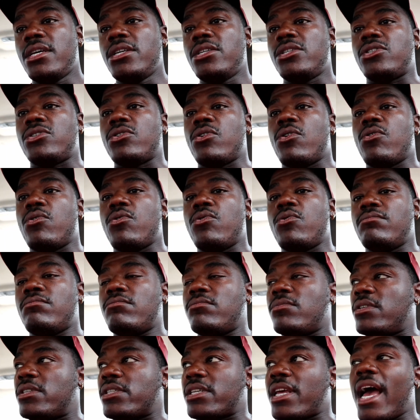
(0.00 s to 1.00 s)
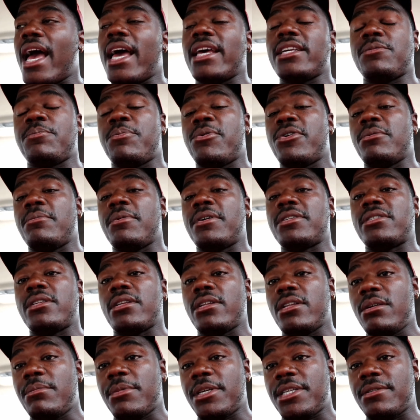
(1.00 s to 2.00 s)
so the sky is pretty much
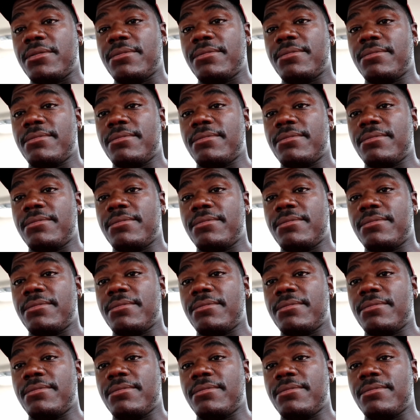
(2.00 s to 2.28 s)
the limit.